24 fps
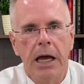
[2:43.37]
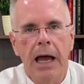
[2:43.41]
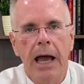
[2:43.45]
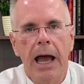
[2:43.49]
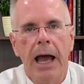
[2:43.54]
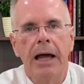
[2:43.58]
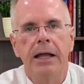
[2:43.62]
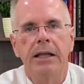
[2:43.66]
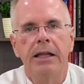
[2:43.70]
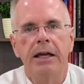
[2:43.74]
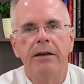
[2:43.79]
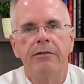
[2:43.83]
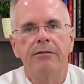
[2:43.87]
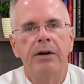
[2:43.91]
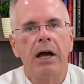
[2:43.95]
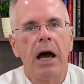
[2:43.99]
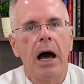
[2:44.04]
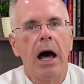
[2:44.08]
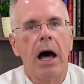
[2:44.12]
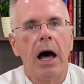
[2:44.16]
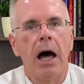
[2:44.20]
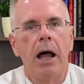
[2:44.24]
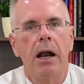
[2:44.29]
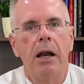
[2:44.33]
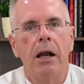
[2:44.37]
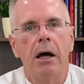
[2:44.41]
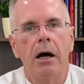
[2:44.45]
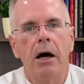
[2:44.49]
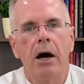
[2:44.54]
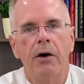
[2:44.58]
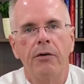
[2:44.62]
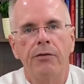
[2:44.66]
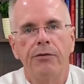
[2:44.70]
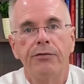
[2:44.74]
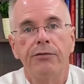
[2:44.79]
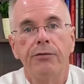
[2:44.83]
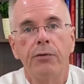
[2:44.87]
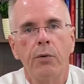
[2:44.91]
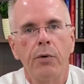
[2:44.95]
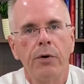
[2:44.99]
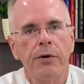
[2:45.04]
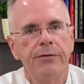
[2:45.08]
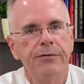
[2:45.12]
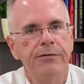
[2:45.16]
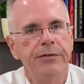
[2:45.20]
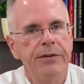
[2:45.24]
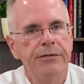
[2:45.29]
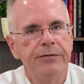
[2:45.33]
and they've got a
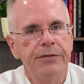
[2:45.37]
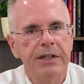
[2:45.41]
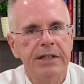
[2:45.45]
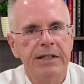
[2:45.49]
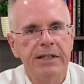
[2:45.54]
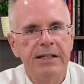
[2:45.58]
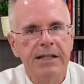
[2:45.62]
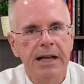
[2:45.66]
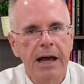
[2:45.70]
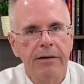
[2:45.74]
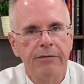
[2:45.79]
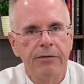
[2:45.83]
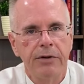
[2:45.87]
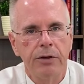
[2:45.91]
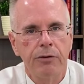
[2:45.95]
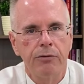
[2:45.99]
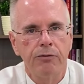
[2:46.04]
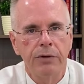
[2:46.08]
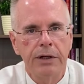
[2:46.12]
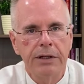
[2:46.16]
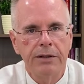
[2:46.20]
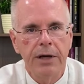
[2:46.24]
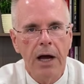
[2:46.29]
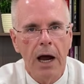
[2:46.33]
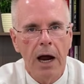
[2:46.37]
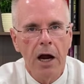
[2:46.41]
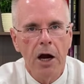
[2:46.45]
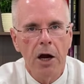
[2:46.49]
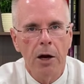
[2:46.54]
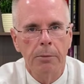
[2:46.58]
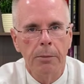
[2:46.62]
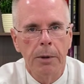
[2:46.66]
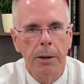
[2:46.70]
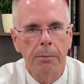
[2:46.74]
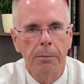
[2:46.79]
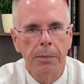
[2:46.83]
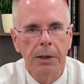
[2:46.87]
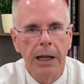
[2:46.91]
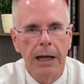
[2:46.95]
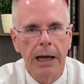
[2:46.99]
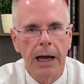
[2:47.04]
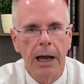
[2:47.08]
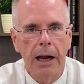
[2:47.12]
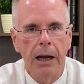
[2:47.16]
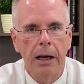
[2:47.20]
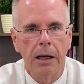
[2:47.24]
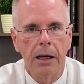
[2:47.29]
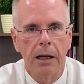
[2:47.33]
457 retirement
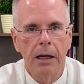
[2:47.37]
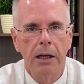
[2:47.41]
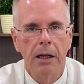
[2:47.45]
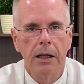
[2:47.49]
plan.